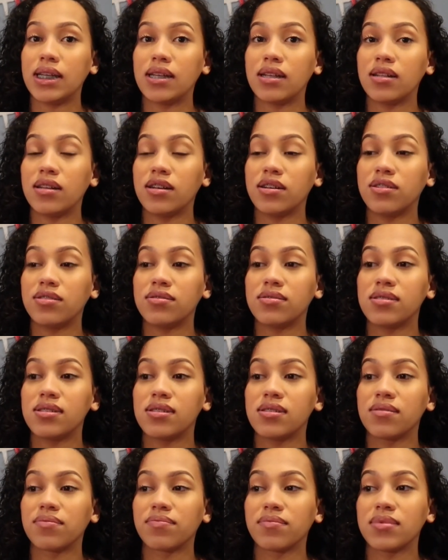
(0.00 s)

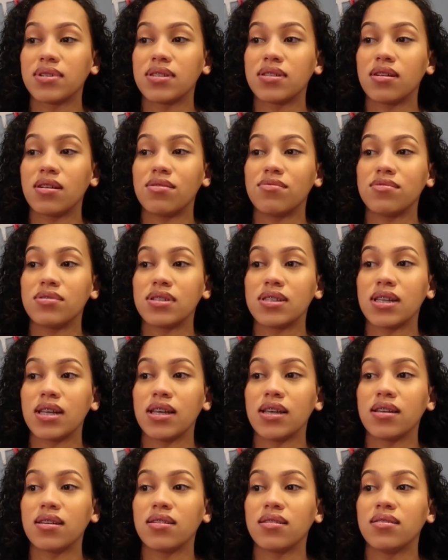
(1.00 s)
close, so I was
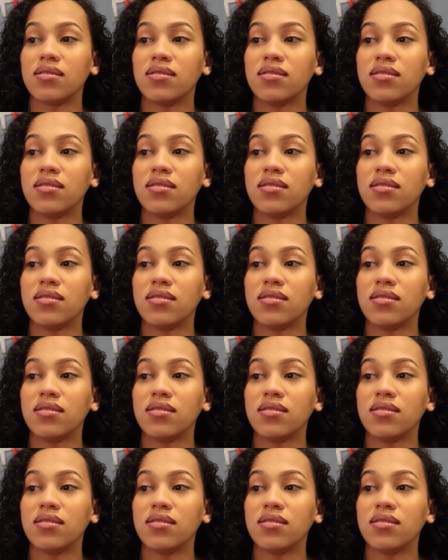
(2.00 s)
like